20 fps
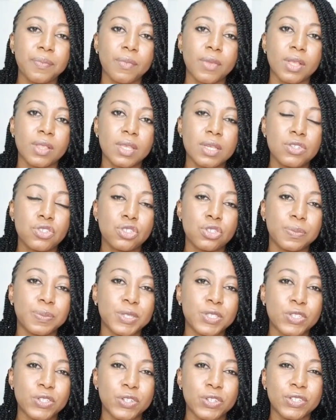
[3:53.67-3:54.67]
This should be
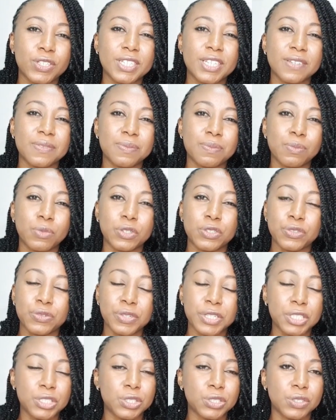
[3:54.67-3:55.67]
done in
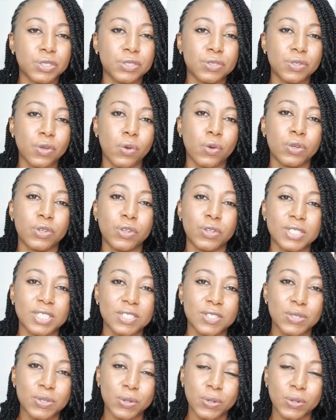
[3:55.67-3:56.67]
moderation or not
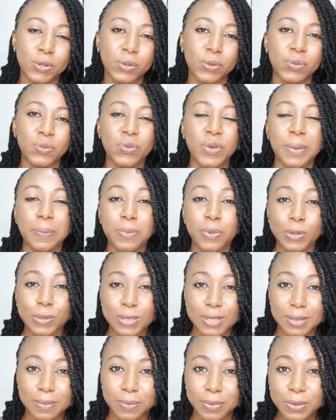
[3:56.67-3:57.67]
at all where
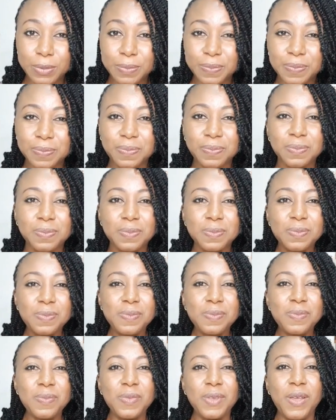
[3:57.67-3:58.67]
possible.
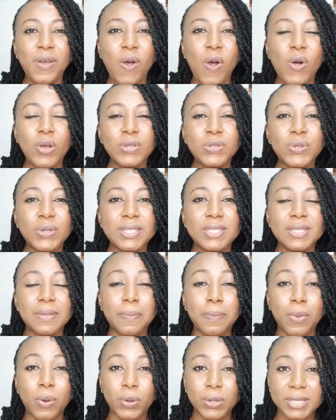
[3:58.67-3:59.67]
Also, it's
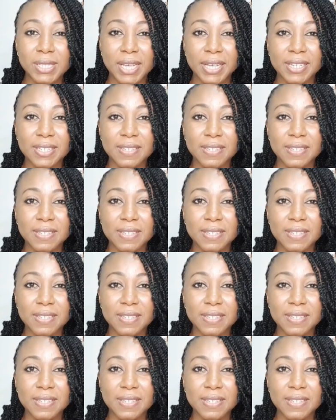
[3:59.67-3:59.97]
important,